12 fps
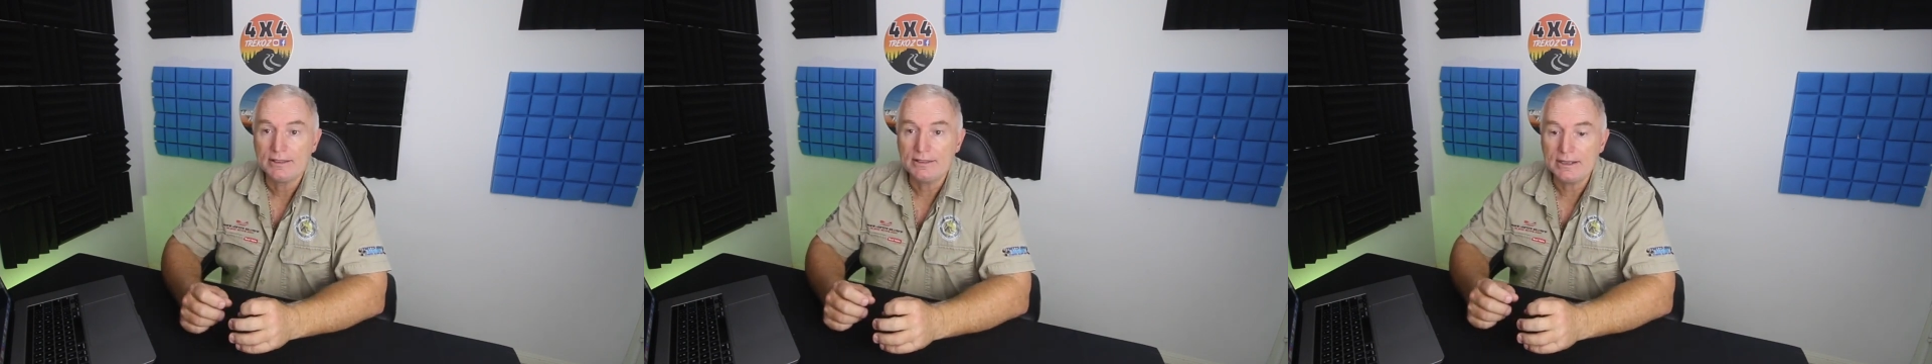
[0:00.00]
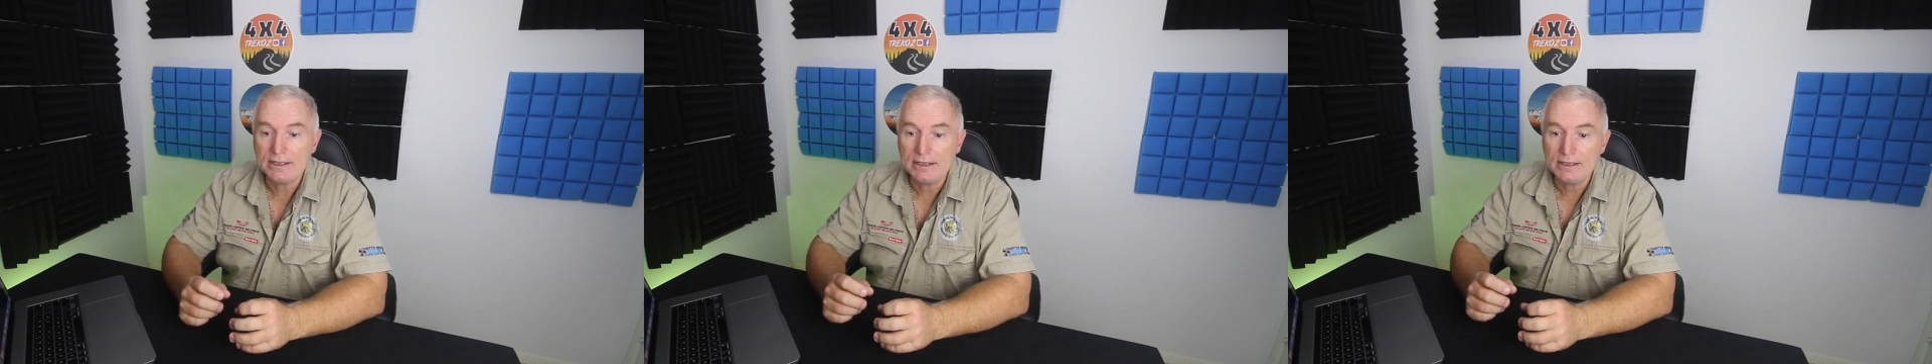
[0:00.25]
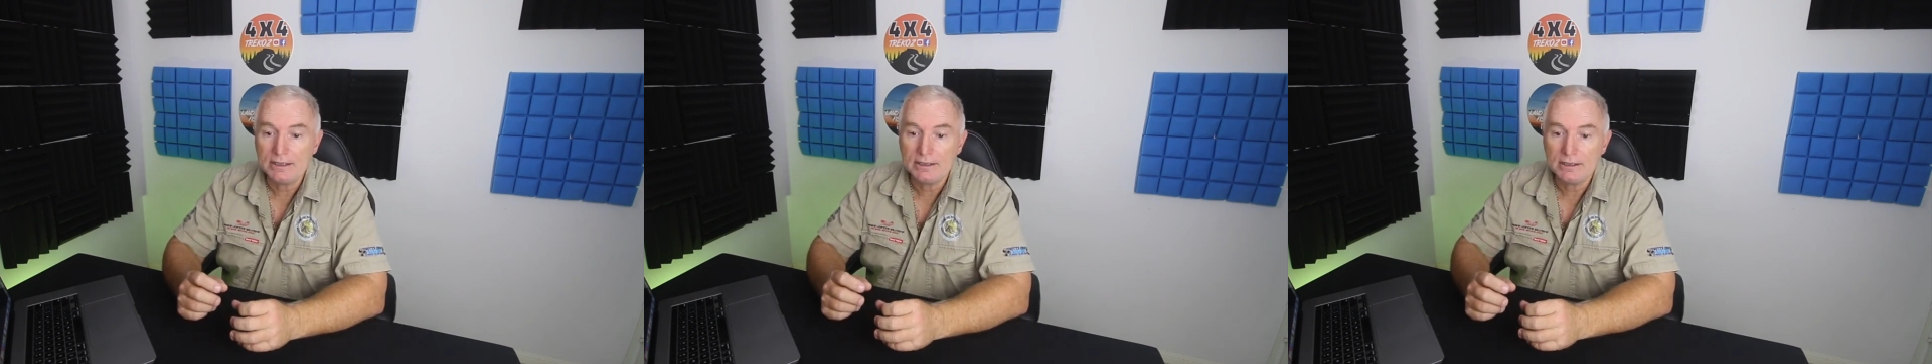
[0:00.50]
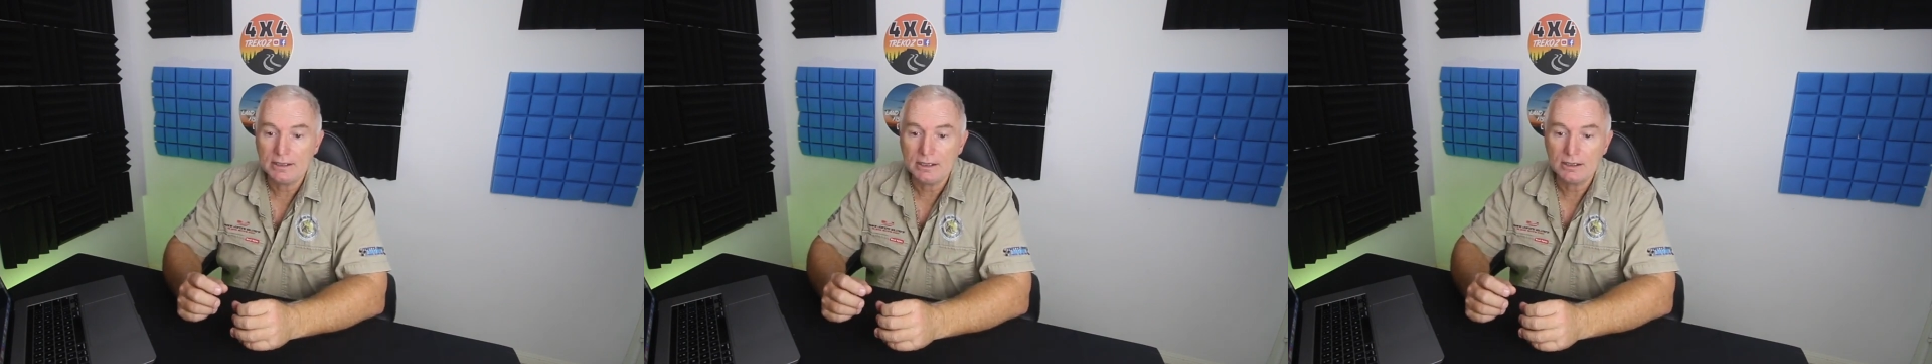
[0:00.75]

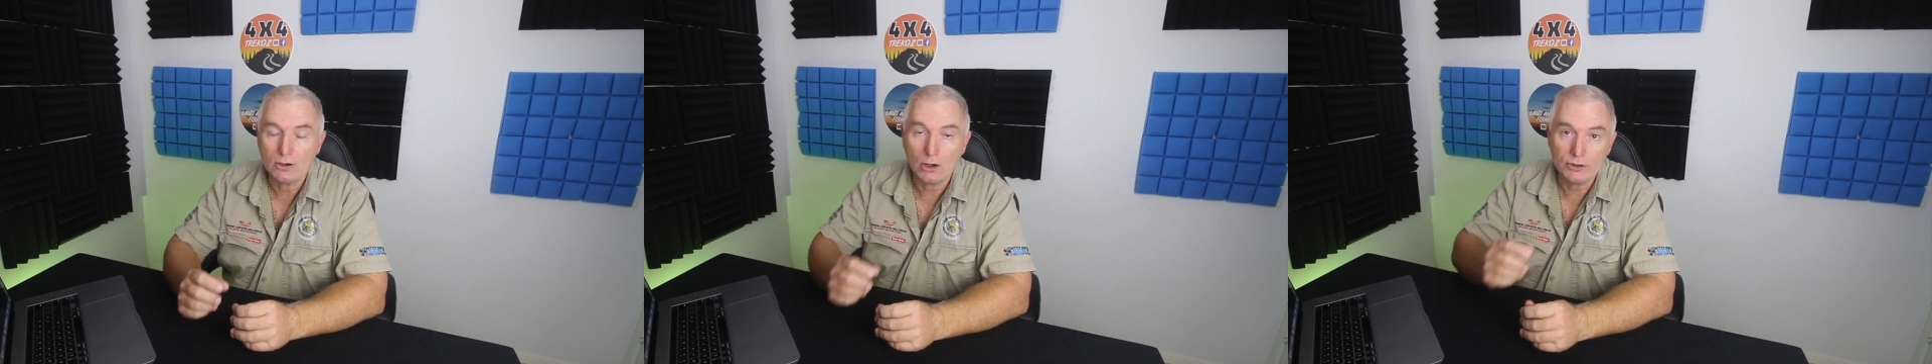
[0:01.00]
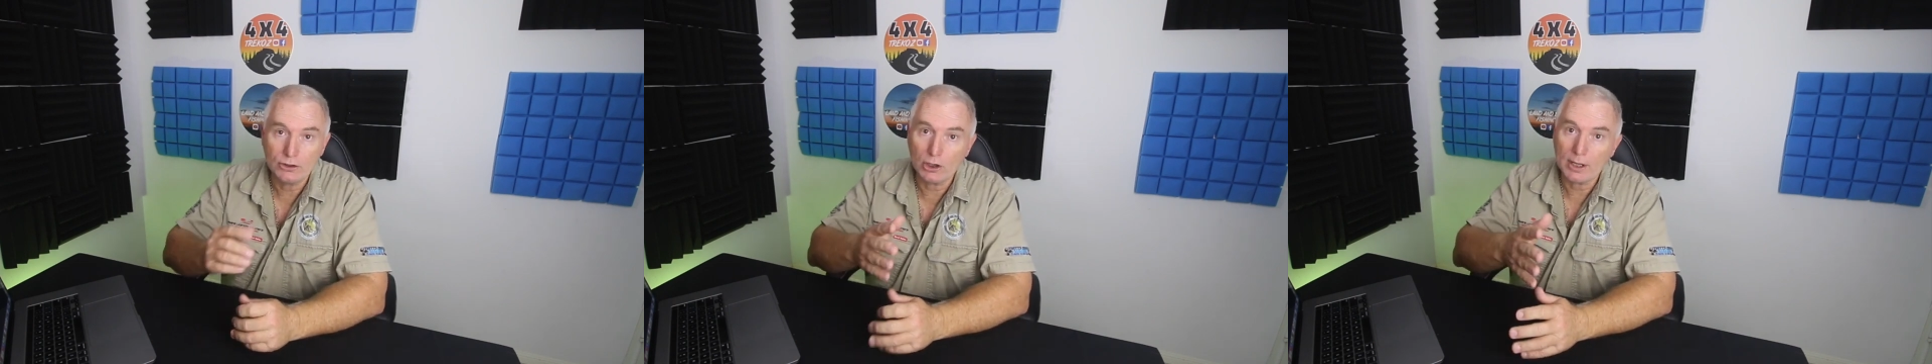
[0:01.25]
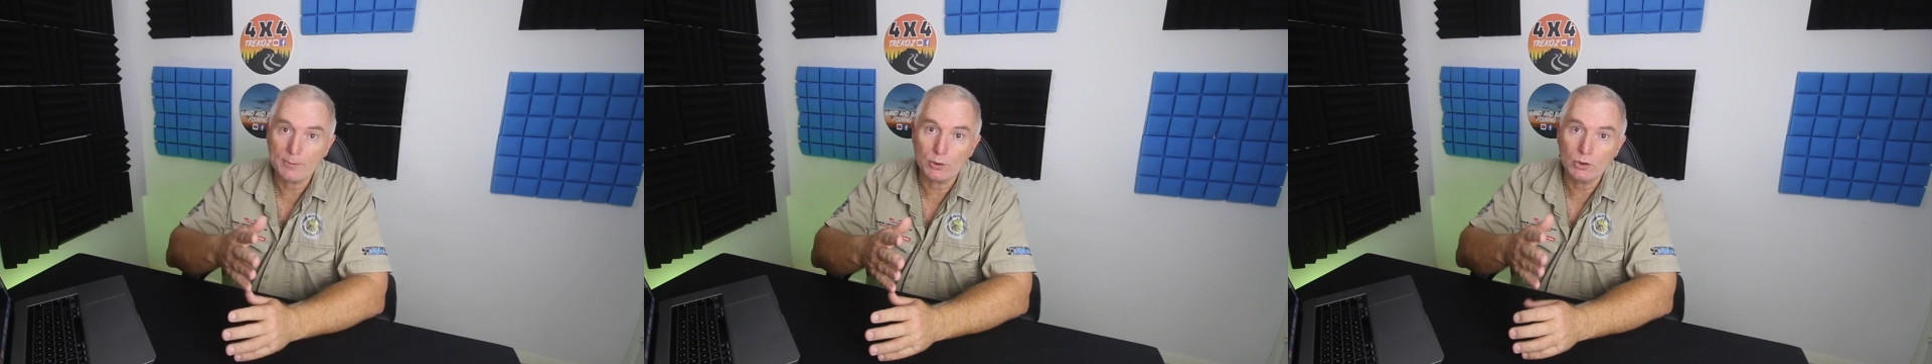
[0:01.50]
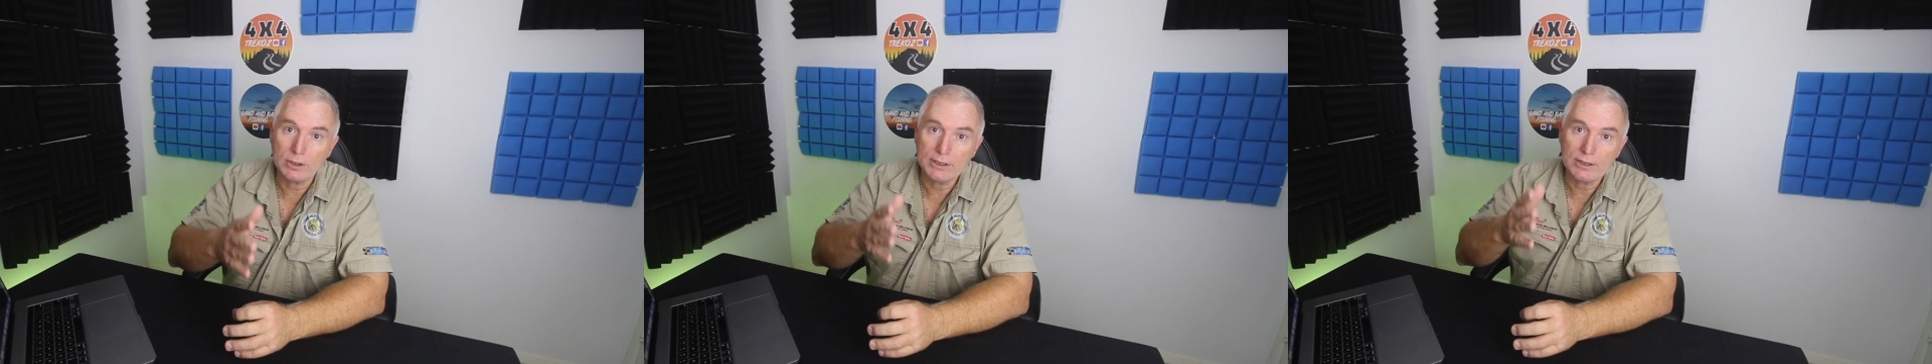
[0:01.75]
I'd got up
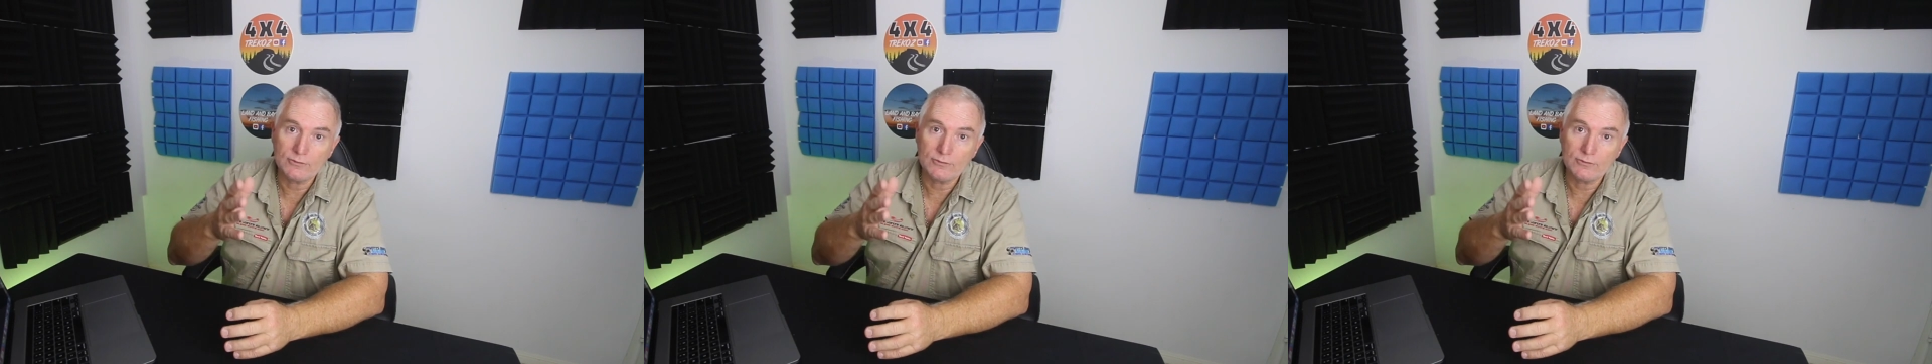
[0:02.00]
early,